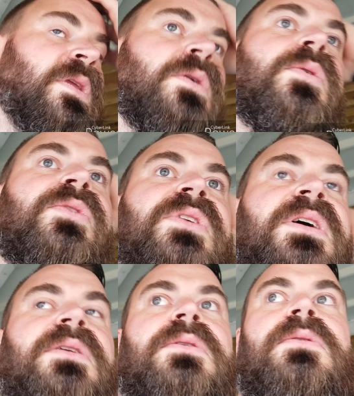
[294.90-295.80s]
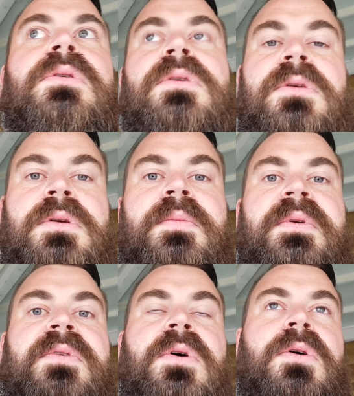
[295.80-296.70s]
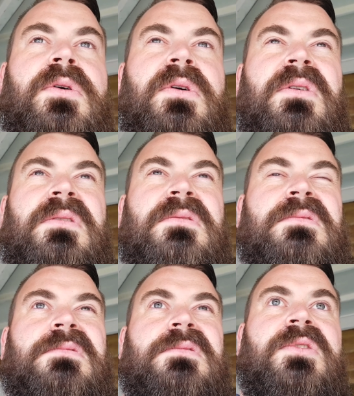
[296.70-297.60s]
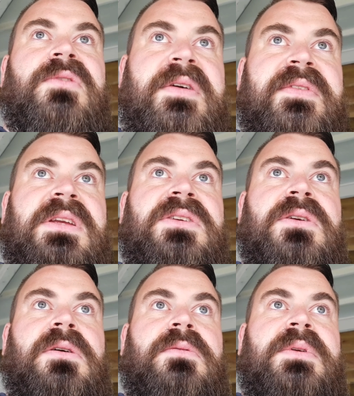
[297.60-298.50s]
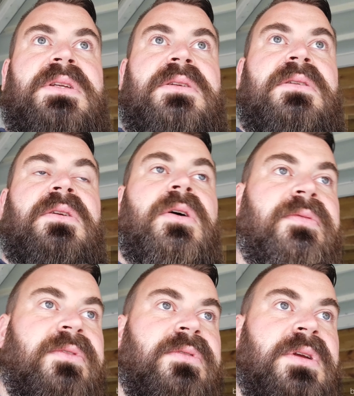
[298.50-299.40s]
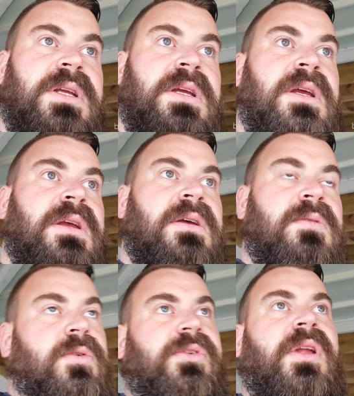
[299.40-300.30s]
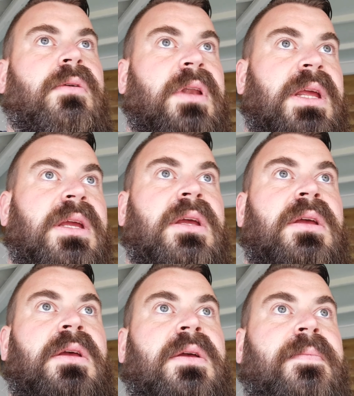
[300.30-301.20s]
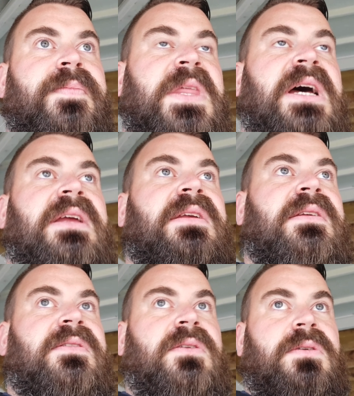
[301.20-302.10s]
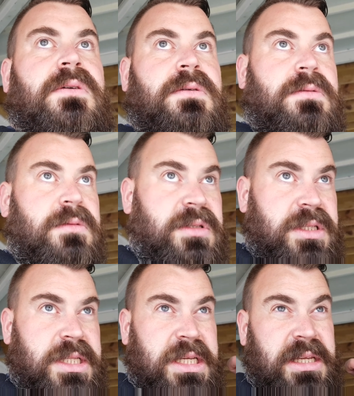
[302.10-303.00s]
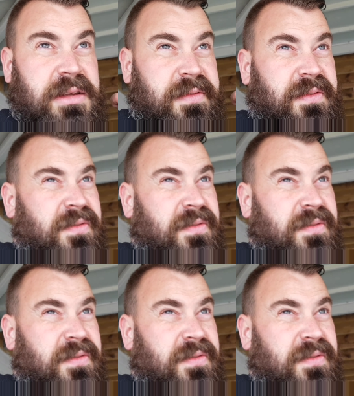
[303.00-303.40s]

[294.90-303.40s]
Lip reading: Also, we've got Gravity Show, which is in Coventry or Stoneleigh. That is on the